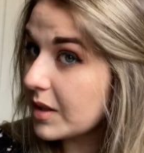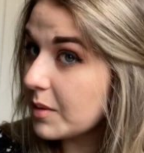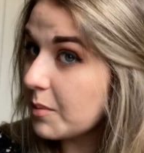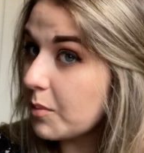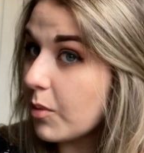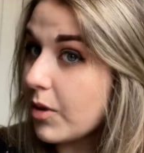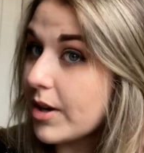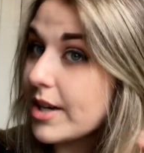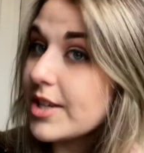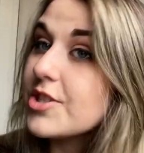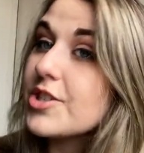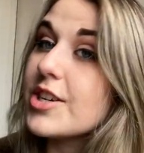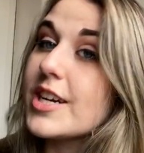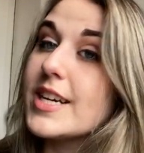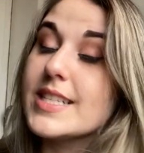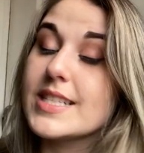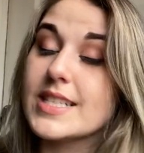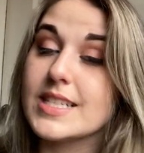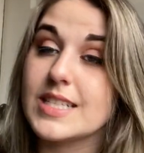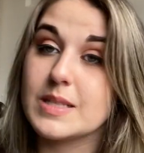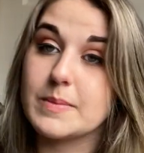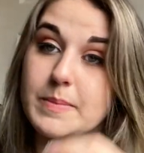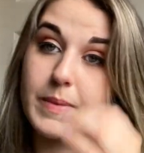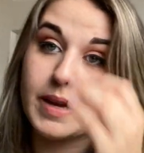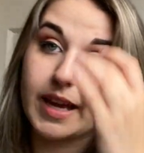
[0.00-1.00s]

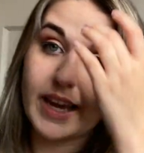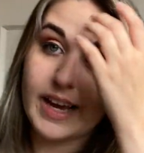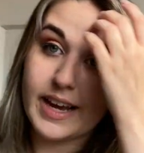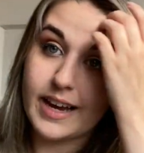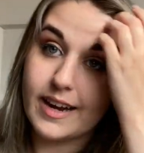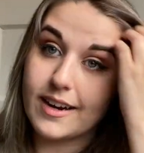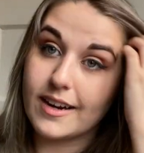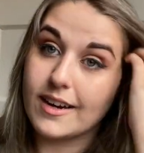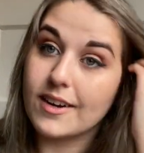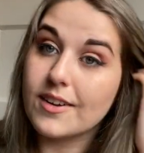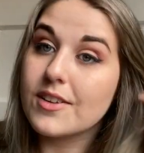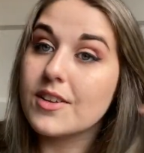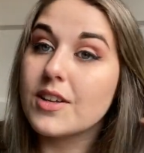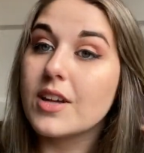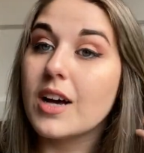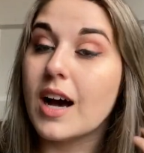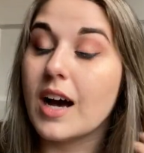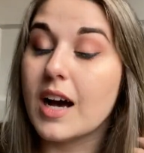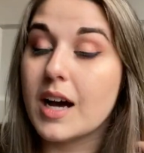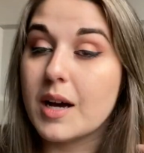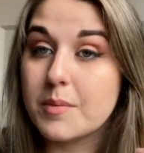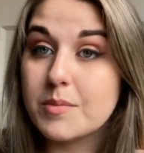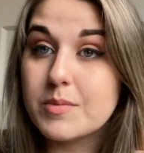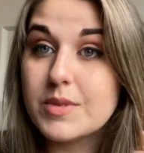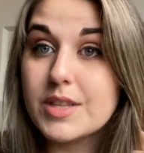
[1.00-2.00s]
moisturizes my hair
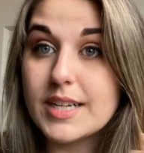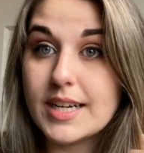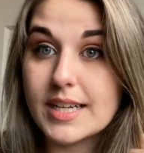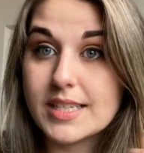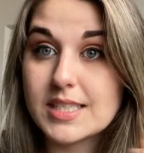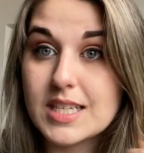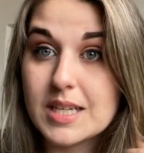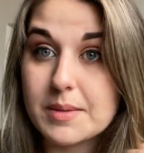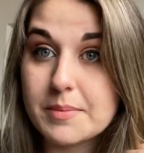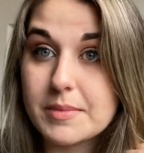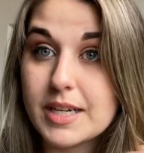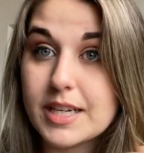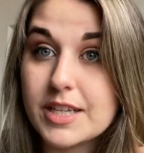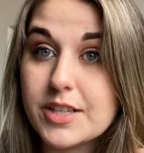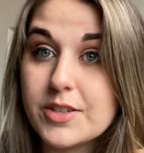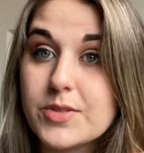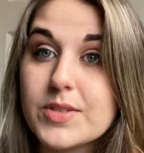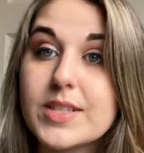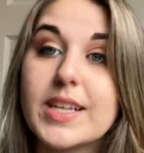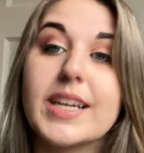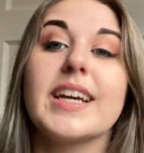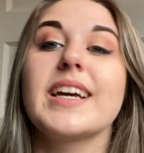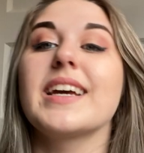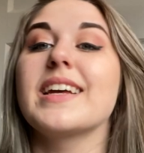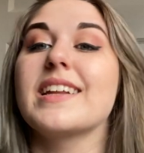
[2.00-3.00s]
um, the next time that I use it,